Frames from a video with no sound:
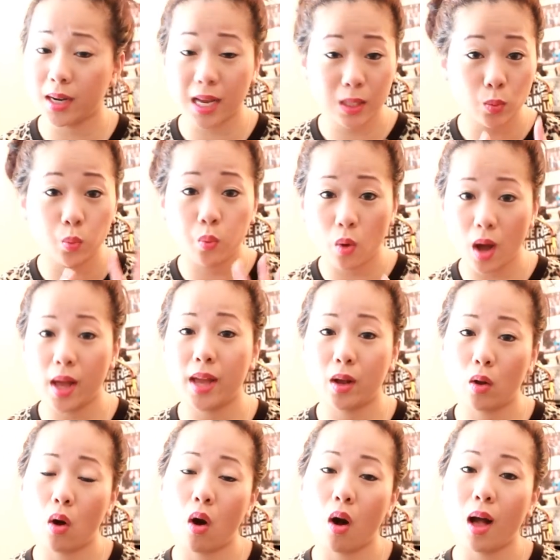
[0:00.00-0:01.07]
That's what
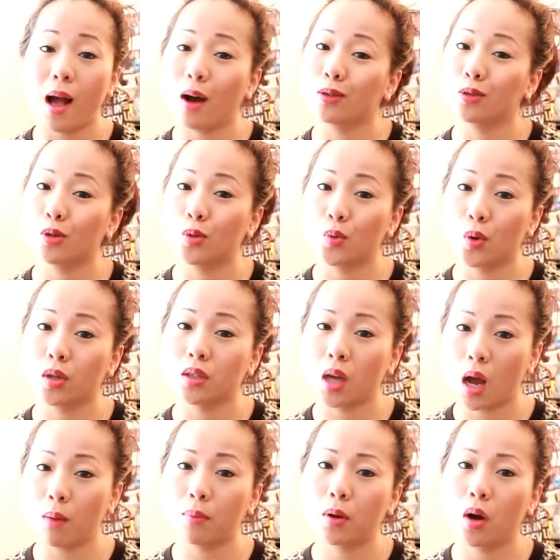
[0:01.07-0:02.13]
it called, Out The Door
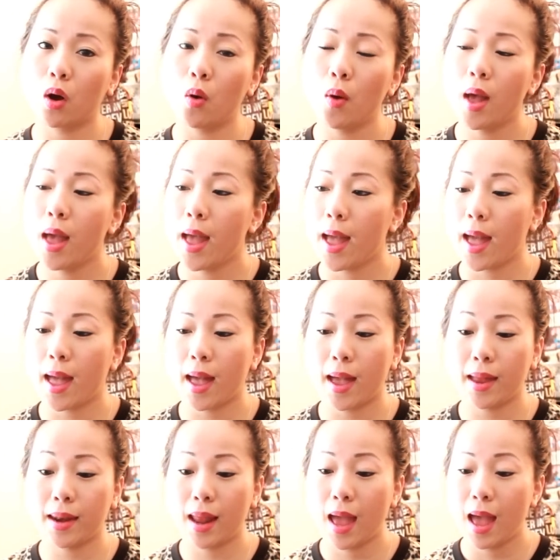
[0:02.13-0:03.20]
top coat,
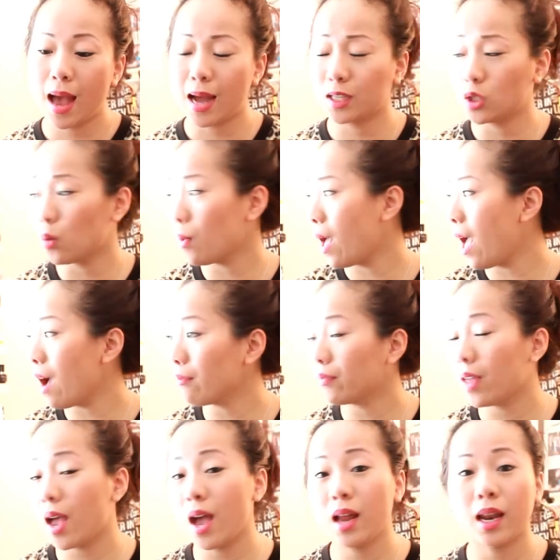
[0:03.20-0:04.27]
and I don't
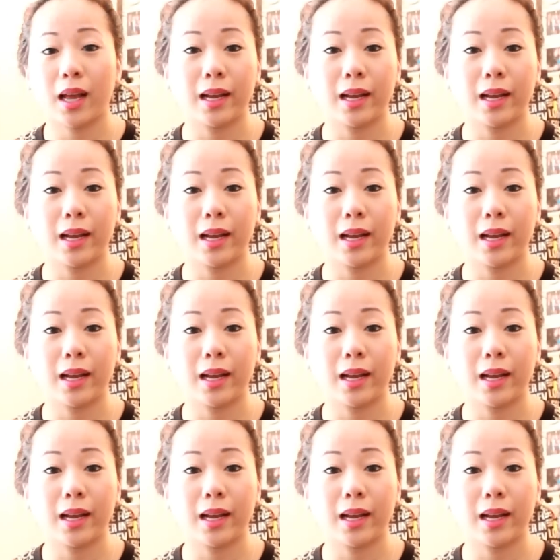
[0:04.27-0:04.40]
have that.